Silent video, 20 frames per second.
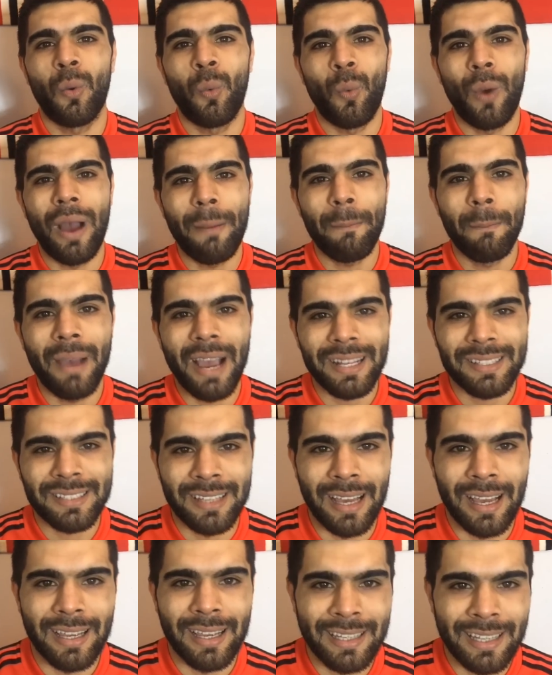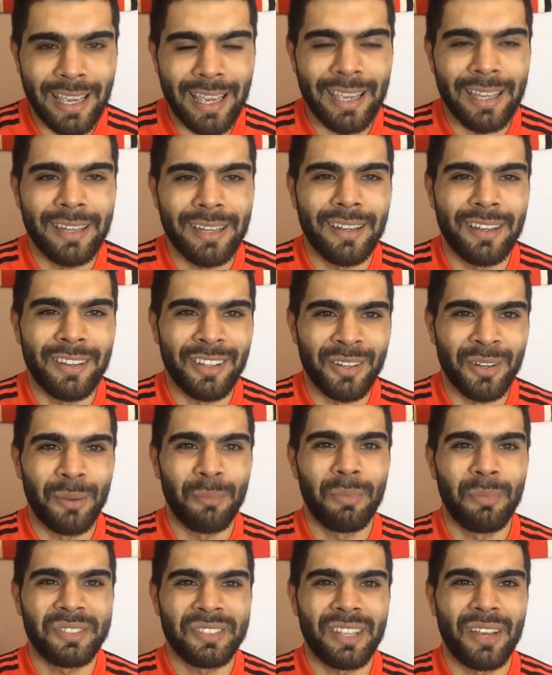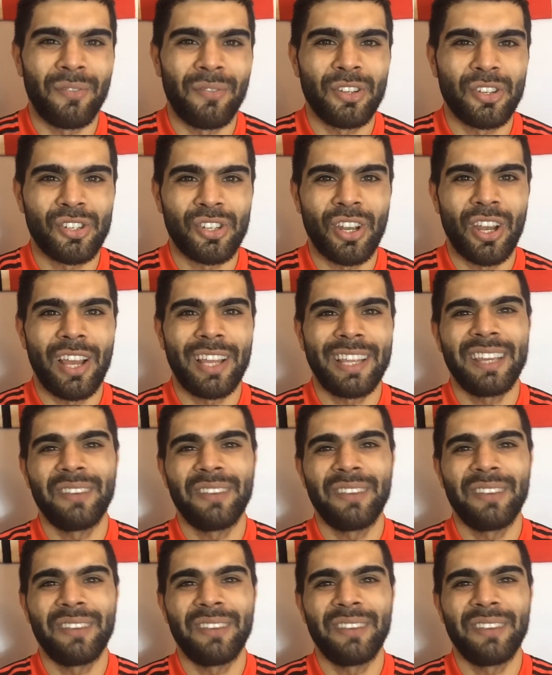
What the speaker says: Mata getting the number 7 shirt.